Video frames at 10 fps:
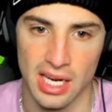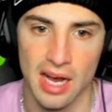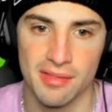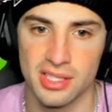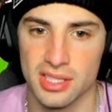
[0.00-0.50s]

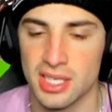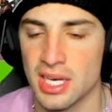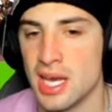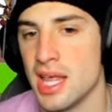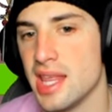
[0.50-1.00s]
Obviously,
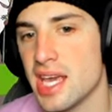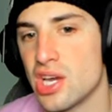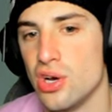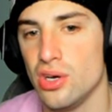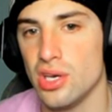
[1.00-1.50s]
they
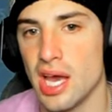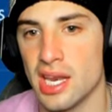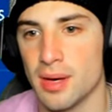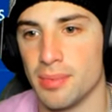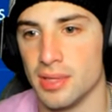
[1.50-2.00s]
could
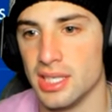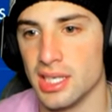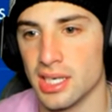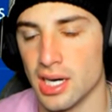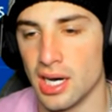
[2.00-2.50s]
end up
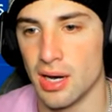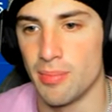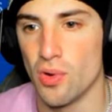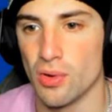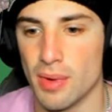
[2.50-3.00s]
leading uh, a
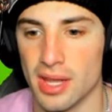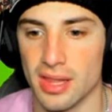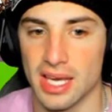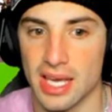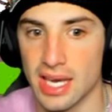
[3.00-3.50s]
Pokemon
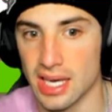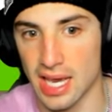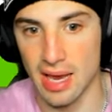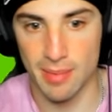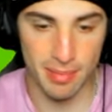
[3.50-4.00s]
like
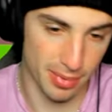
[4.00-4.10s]
Kingambit,